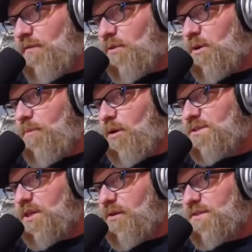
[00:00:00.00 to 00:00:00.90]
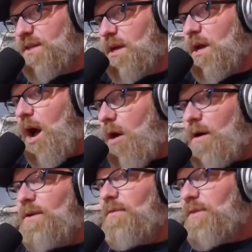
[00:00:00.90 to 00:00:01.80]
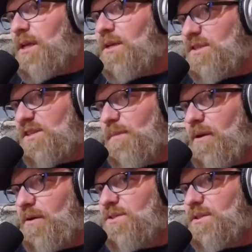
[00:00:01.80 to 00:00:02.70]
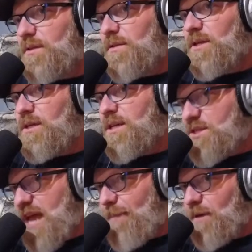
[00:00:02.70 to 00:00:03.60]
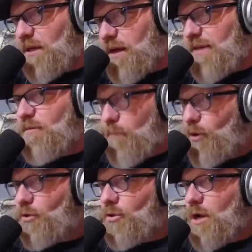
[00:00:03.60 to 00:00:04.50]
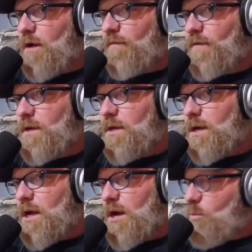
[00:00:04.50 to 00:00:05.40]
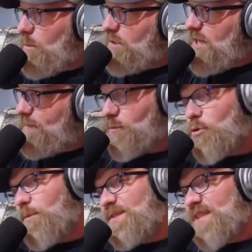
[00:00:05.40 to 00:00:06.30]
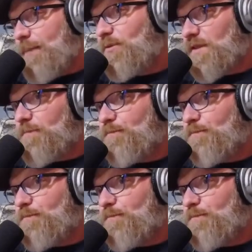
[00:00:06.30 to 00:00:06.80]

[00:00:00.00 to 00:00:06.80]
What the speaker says: a 3-part series on the disappearance, the kidnapping, and the murder of a woman named Ruby Stapleton.